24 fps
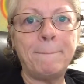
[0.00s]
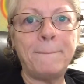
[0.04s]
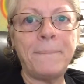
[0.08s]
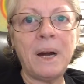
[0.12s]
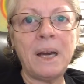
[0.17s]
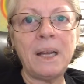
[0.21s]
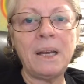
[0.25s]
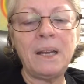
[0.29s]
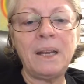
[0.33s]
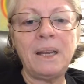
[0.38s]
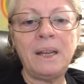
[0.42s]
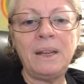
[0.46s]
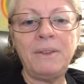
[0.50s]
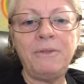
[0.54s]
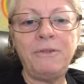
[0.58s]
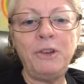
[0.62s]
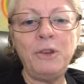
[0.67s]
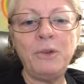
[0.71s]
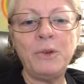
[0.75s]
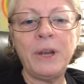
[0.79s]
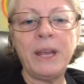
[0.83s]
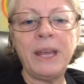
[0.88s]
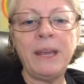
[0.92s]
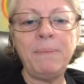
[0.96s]
but if
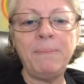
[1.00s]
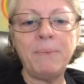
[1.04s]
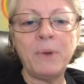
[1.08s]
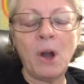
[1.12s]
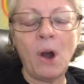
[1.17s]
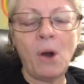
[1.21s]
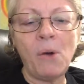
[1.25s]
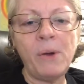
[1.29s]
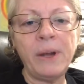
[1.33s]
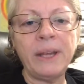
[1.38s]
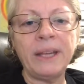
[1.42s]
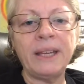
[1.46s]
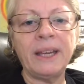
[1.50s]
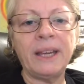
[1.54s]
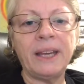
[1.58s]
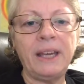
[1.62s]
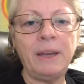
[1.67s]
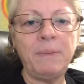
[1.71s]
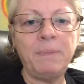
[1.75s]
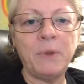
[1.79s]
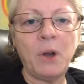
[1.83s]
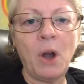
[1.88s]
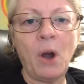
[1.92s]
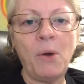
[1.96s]
you keep going and
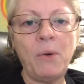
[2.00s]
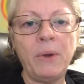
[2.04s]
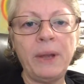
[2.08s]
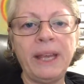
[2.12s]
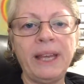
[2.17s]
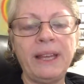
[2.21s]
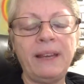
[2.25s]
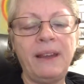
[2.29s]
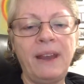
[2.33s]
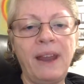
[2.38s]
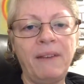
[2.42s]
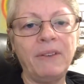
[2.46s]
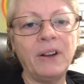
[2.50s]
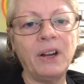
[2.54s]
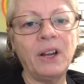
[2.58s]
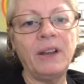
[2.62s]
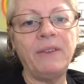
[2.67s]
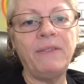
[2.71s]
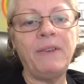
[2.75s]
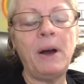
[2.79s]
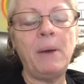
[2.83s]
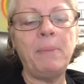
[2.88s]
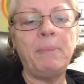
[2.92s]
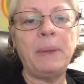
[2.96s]
keep going and never
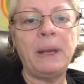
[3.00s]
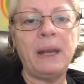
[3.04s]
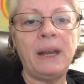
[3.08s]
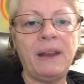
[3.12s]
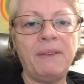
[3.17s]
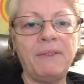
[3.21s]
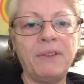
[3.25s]
give up,